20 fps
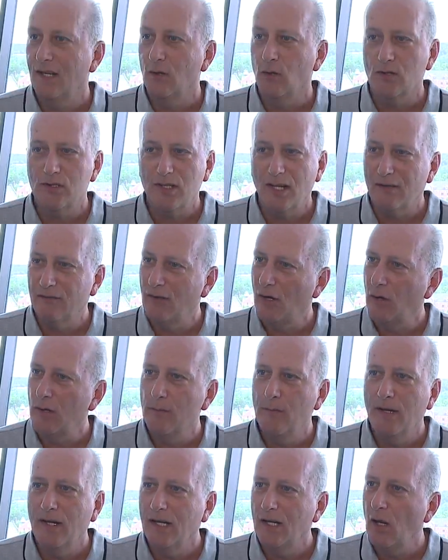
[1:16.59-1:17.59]
it looks like very
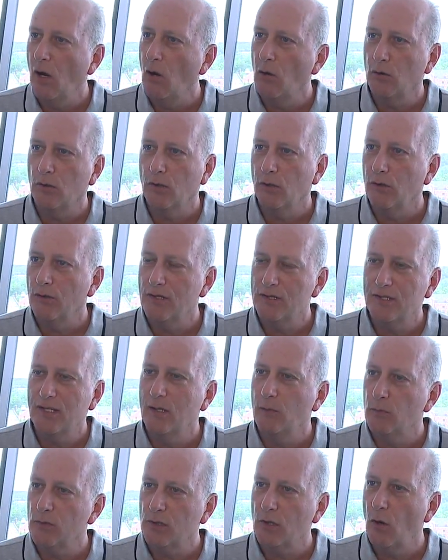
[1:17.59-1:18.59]
mediocre. This
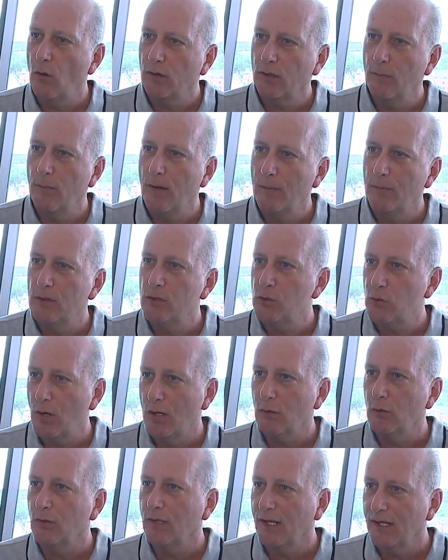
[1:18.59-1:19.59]
team was going to maybe
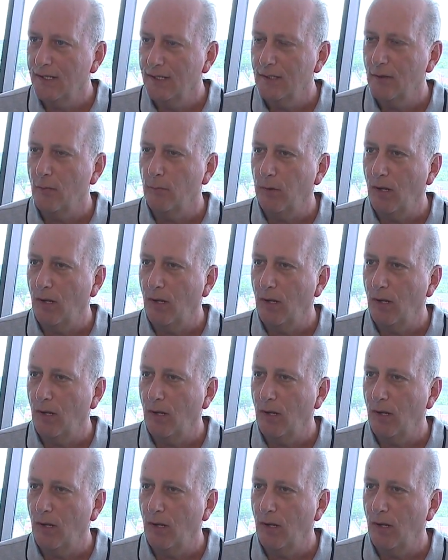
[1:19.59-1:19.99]
struggle to get into the